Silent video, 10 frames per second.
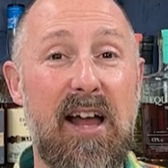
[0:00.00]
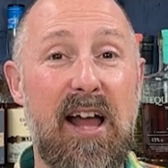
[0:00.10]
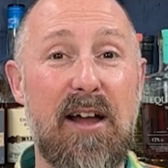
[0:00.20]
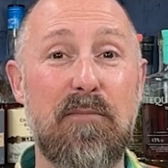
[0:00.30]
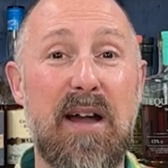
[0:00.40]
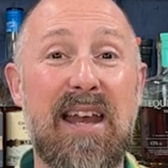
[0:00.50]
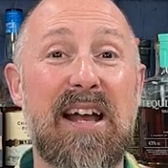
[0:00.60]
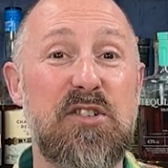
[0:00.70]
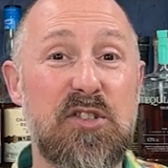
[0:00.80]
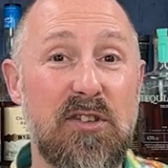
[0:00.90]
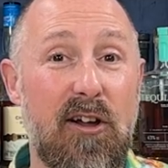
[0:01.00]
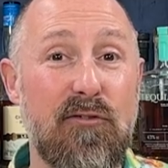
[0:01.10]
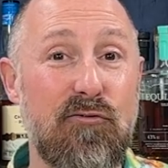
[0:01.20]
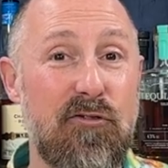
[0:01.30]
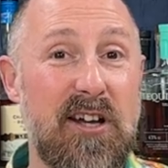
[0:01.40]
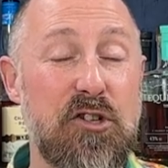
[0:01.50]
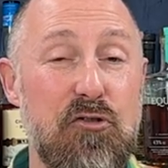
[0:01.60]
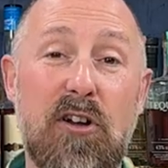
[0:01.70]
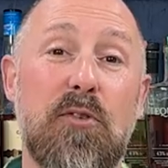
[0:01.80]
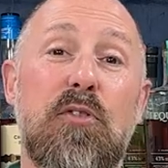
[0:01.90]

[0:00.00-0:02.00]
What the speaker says: And that's like really dry.